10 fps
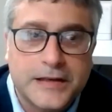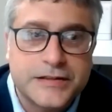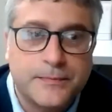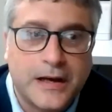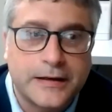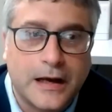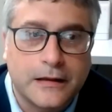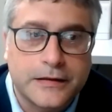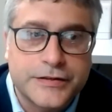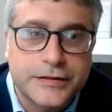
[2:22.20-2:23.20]
best of my
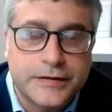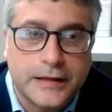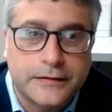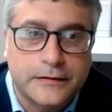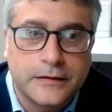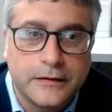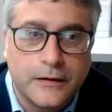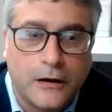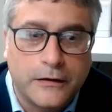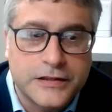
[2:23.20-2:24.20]
knowledge, that
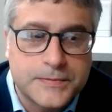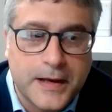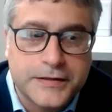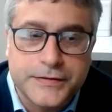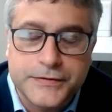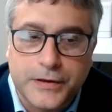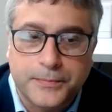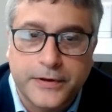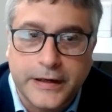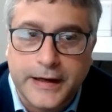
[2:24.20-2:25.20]
all inspections are
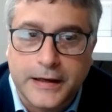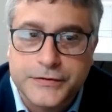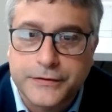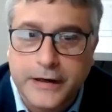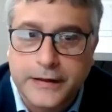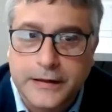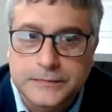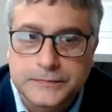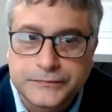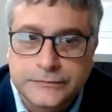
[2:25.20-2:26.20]
pre-announced right
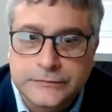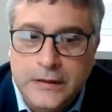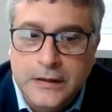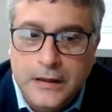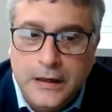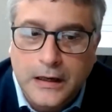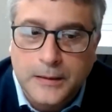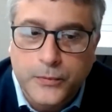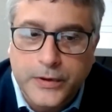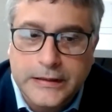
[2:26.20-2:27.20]
now.
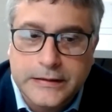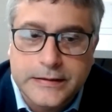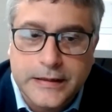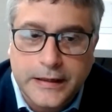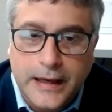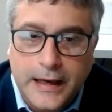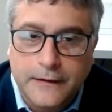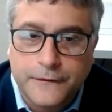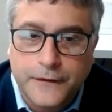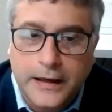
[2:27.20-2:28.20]
We did
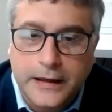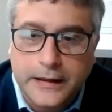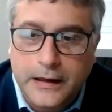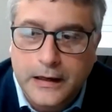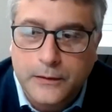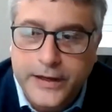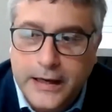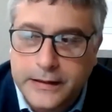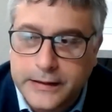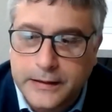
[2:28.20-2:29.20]
have we
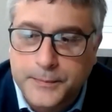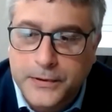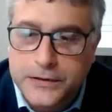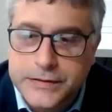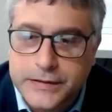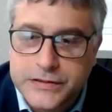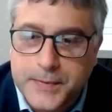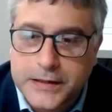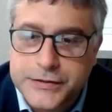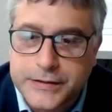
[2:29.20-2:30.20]
had an in-person
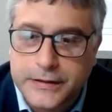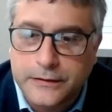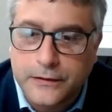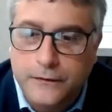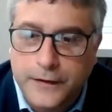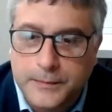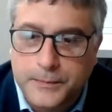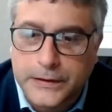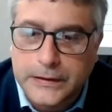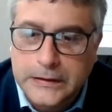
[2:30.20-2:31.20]
inspection in
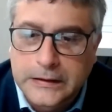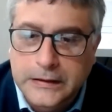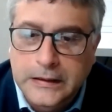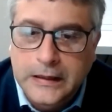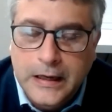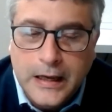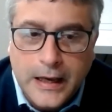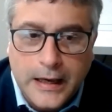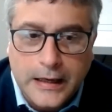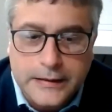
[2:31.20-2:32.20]
November,
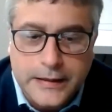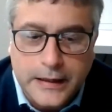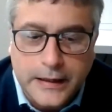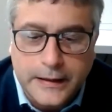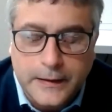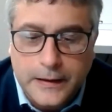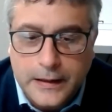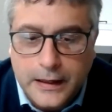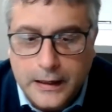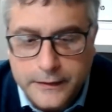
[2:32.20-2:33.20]
and that
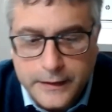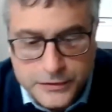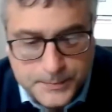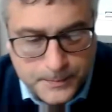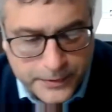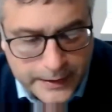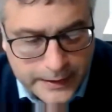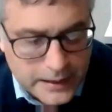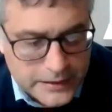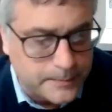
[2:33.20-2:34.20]
was
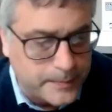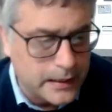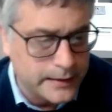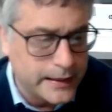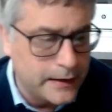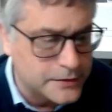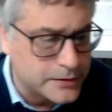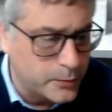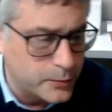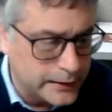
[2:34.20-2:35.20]
pre-announced they gave
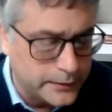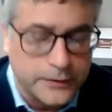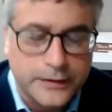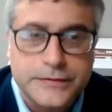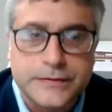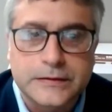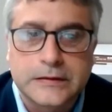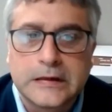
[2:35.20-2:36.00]
us a week notice.